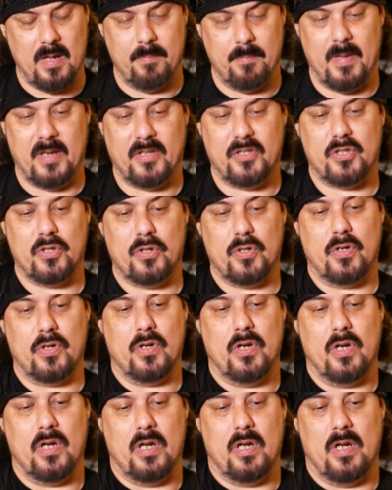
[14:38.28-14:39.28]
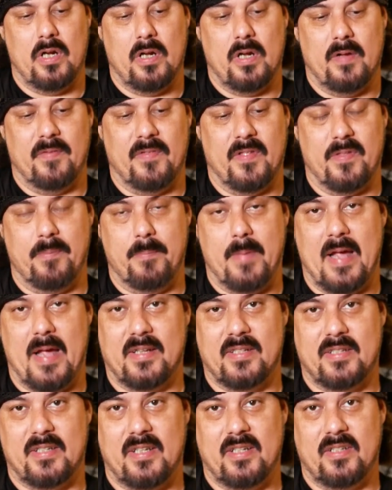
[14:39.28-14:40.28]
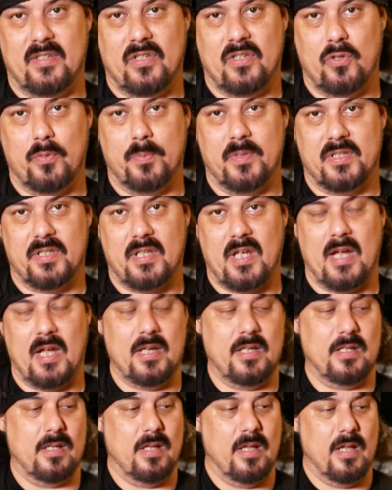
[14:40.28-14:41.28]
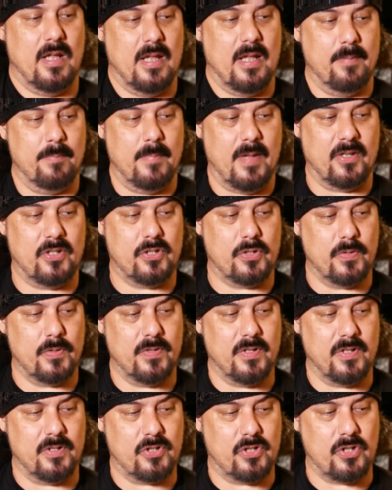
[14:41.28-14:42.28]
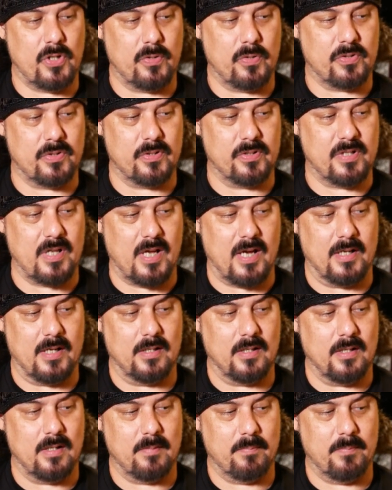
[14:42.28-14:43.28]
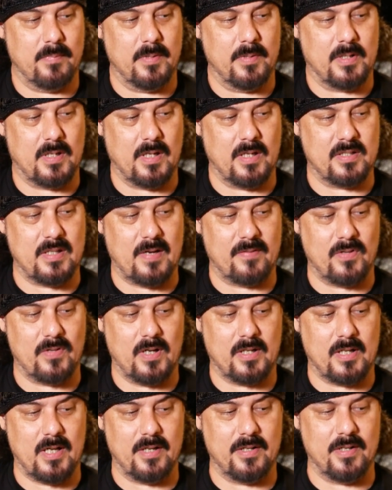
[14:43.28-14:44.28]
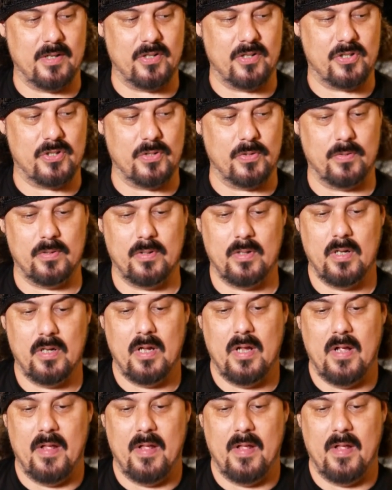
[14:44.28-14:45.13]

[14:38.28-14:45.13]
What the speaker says: make sure that the magazine tube is tight, and make sure these chokes are tight, because after I got done shooting,